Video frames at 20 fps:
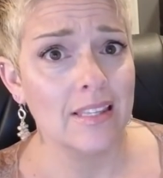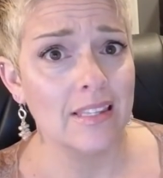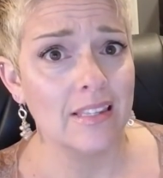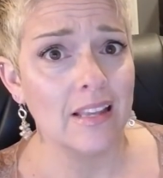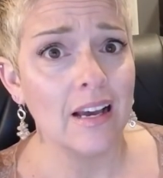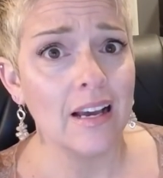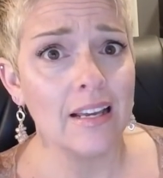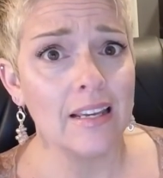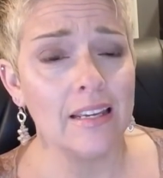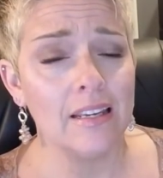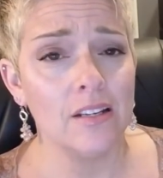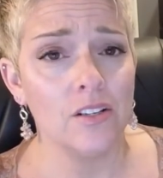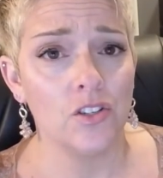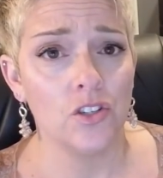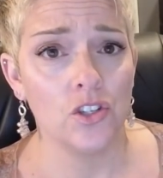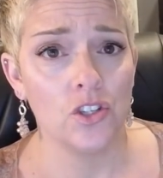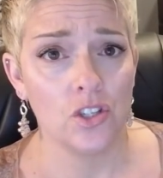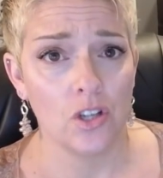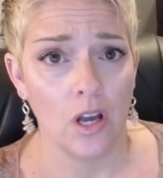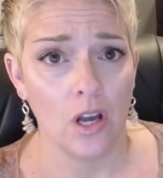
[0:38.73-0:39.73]
Sayid
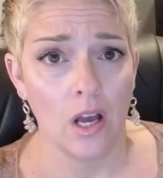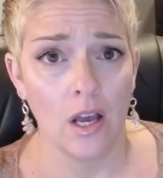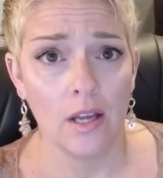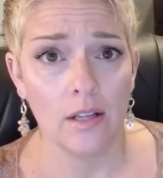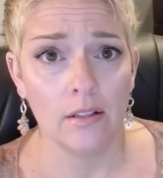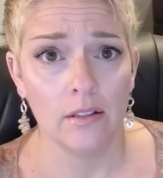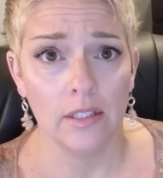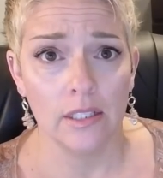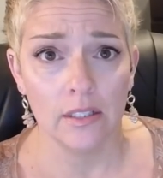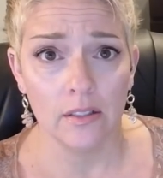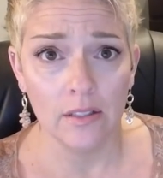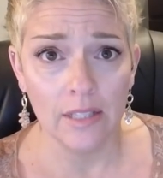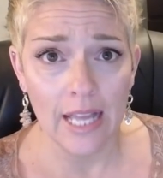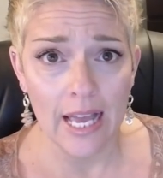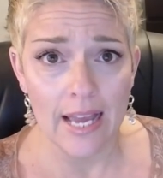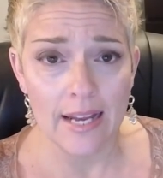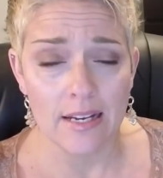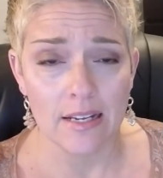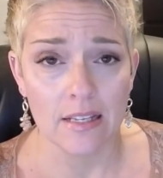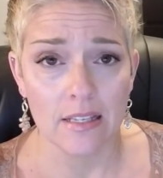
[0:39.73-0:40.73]
just shot little
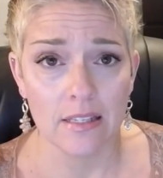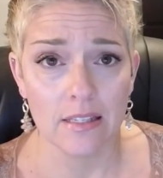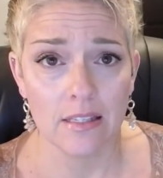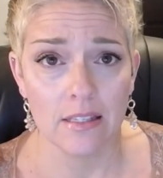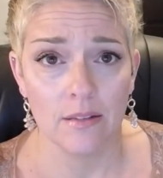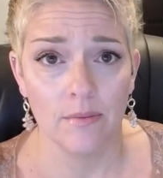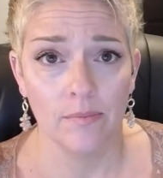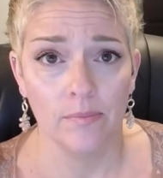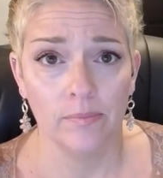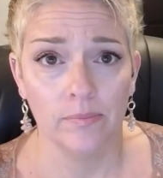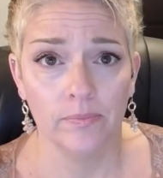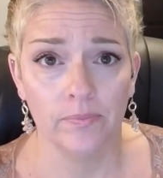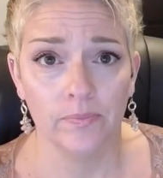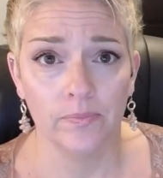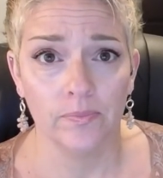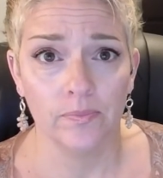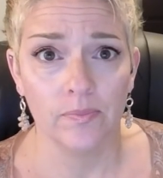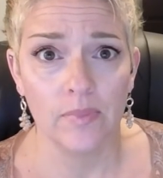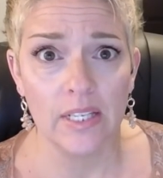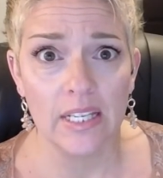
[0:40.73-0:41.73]
Linus,
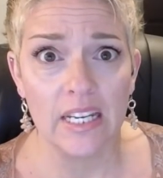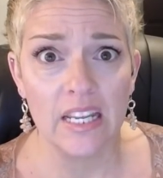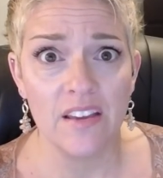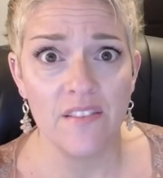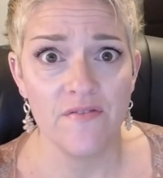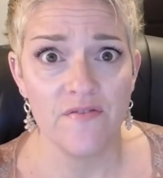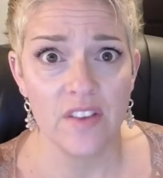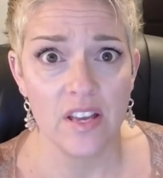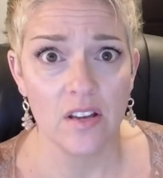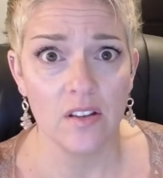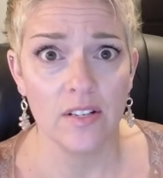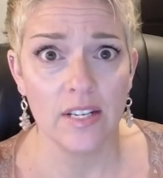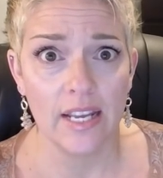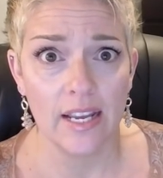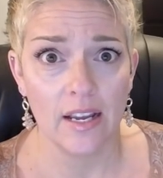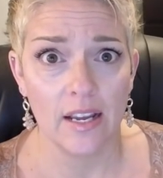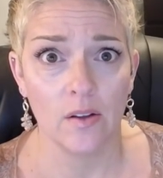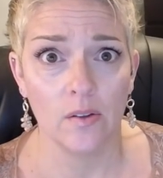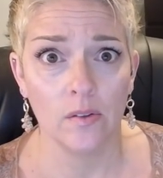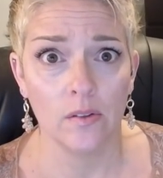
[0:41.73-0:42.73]
and he fell
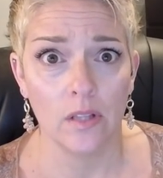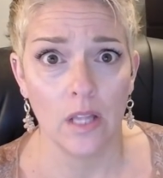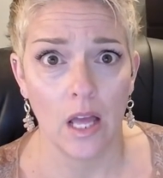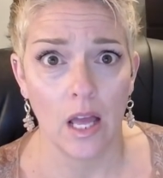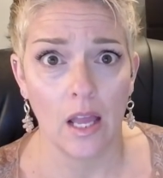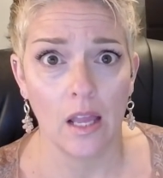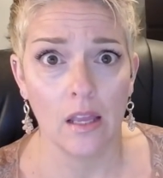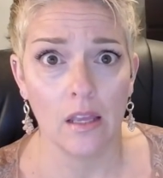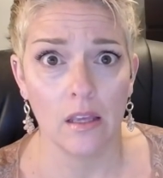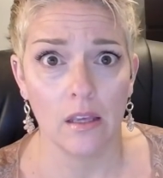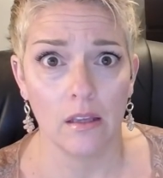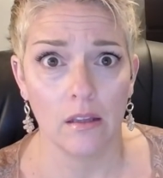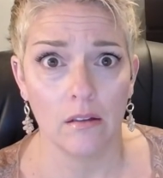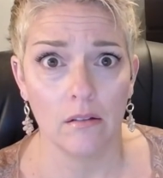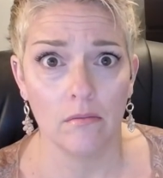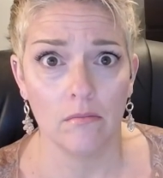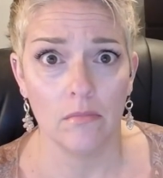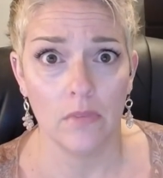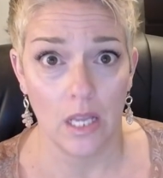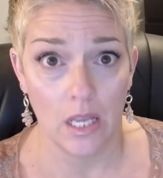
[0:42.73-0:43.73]
down like
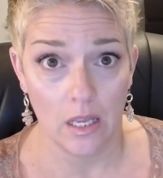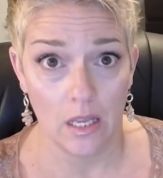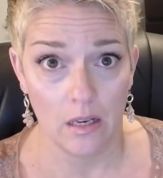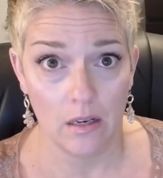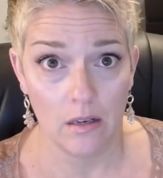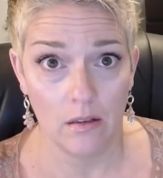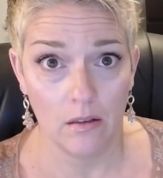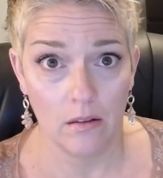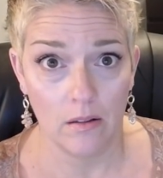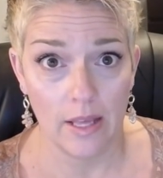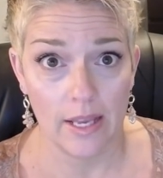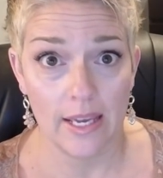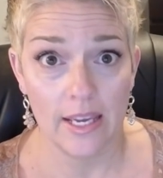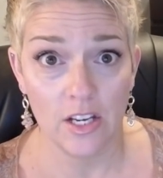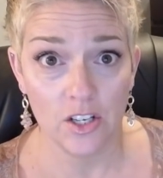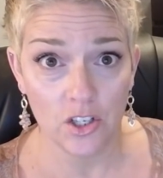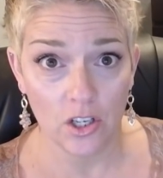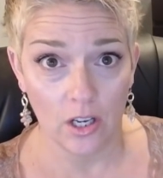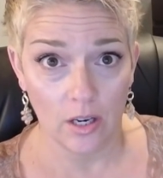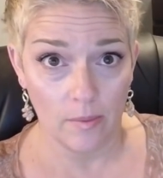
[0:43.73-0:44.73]
dead. Like he
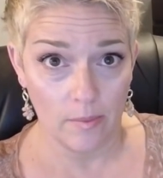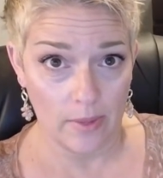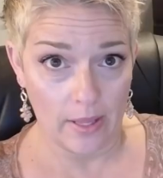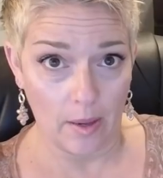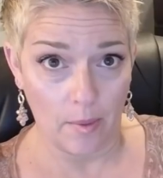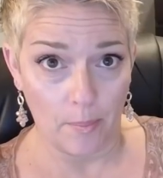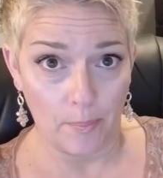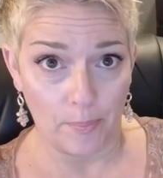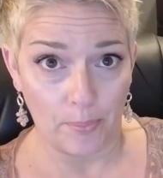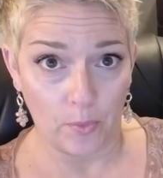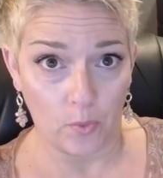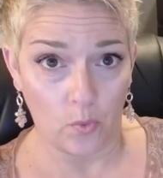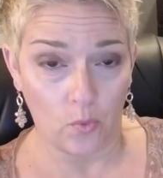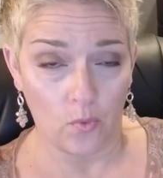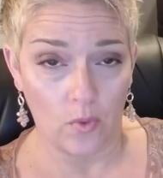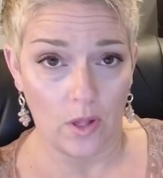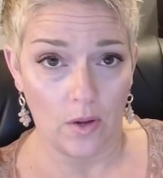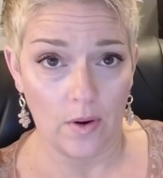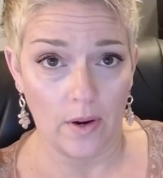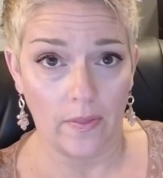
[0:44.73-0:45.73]
shot him like
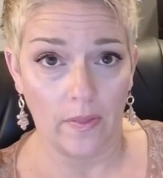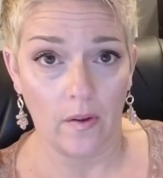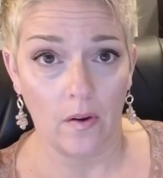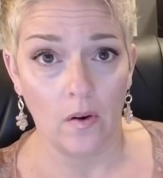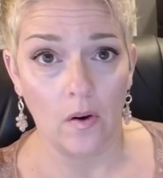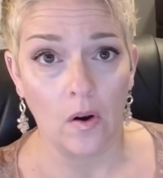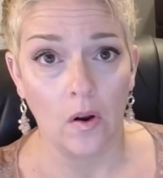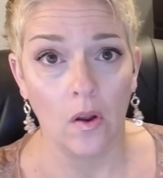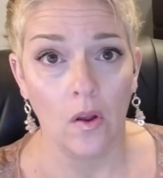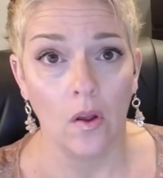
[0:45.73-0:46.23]
like right there.